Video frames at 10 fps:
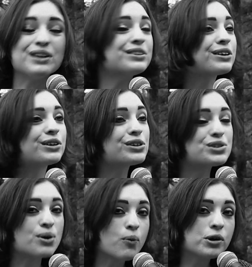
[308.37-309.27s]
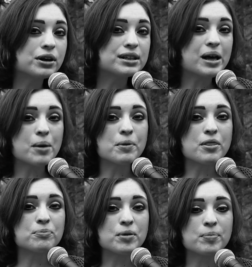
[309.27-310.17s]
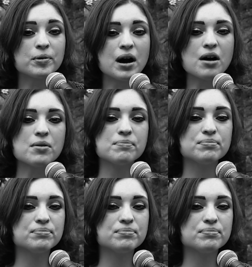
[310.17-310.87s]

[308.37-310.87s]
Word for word: You're you're so willing to help other people out,